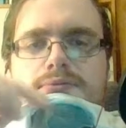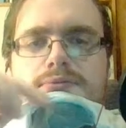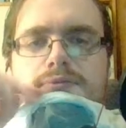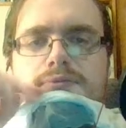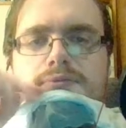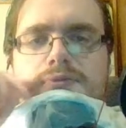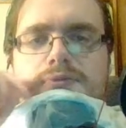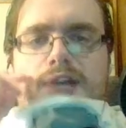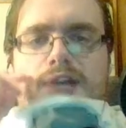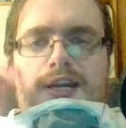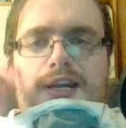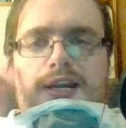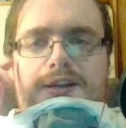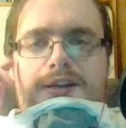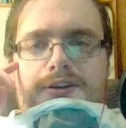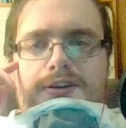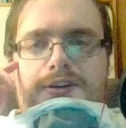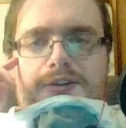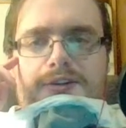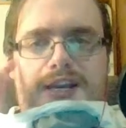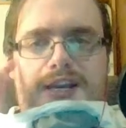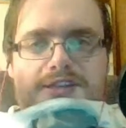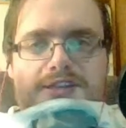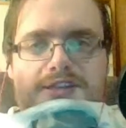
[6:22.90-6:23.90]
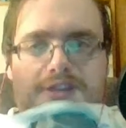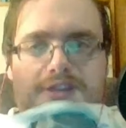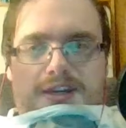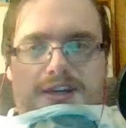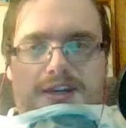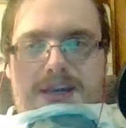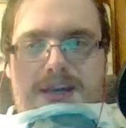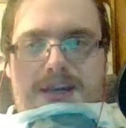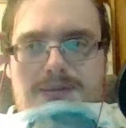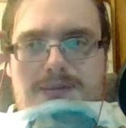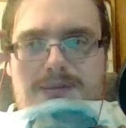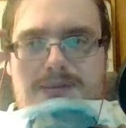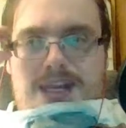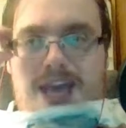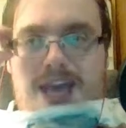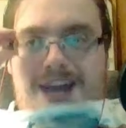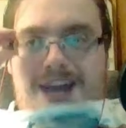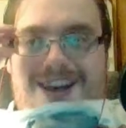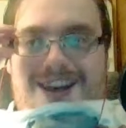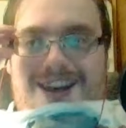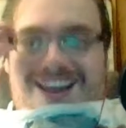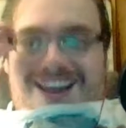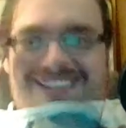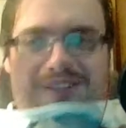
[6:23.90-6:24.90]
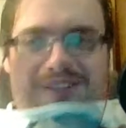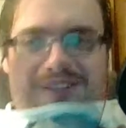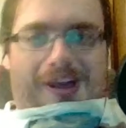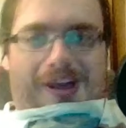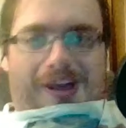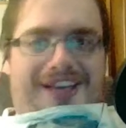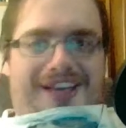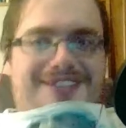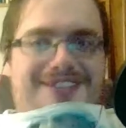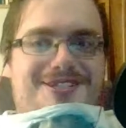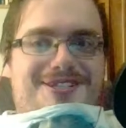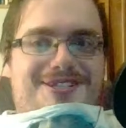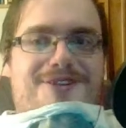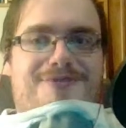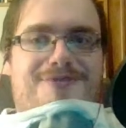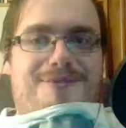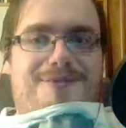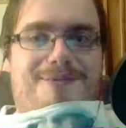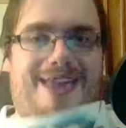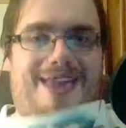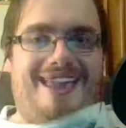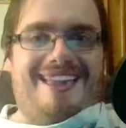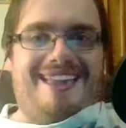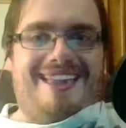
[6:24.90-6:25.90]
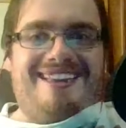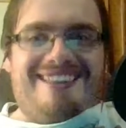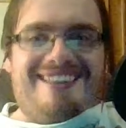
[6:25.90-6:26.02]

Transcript: I didn't know NASCAR came to Canada. Wow, that's new for me.